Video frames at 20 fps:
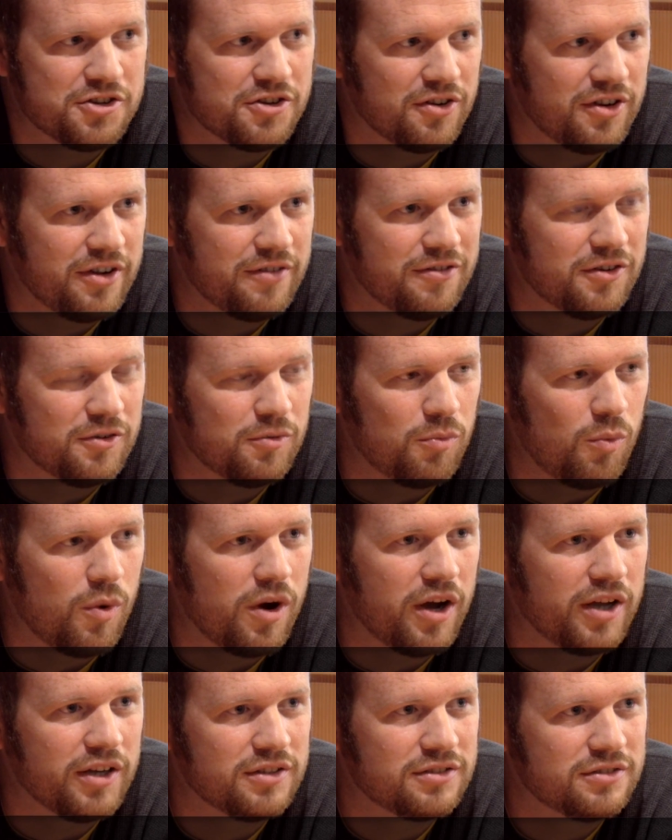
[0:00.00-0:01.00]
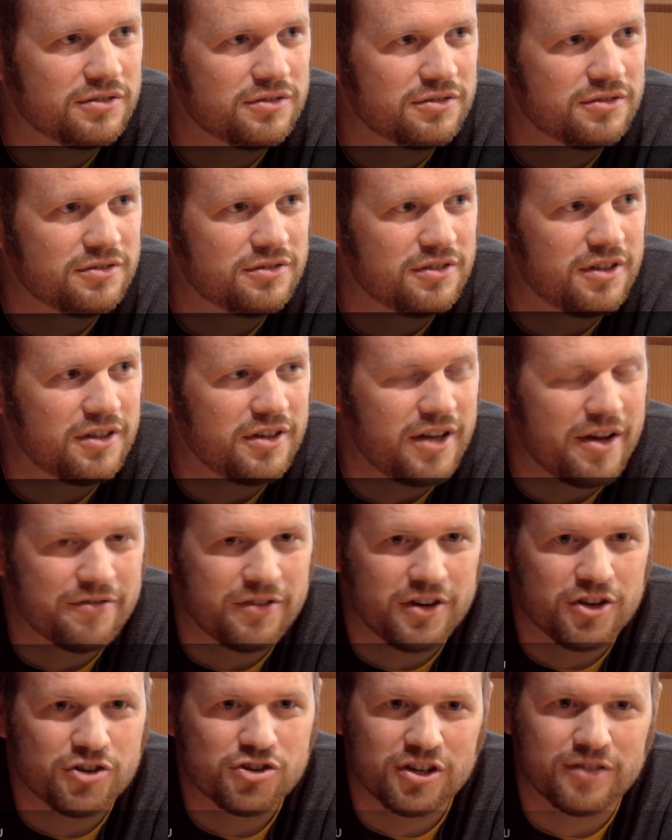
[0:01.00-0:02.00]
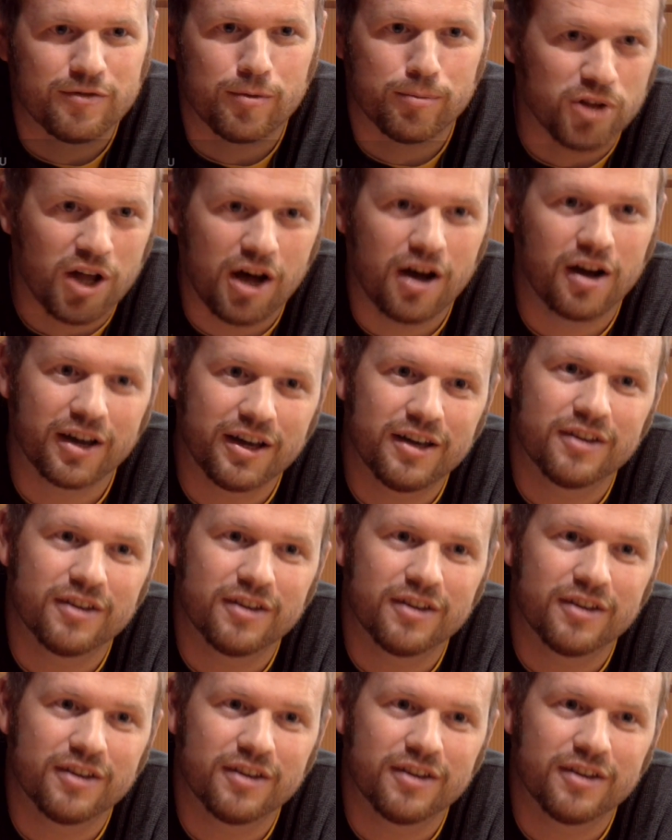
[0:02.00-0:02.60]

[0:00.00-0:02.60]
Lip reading: sure even what the definition of a blog